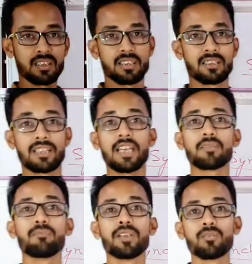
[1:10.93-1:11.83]

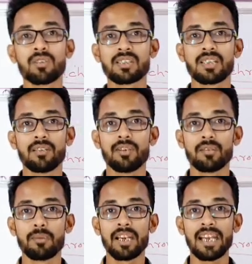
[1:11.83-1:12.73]
statement was
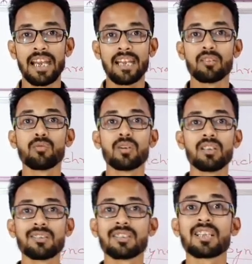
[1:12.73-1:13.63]
given by
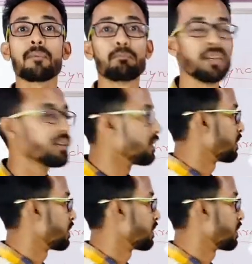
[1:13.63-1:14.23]
Edward Sapir.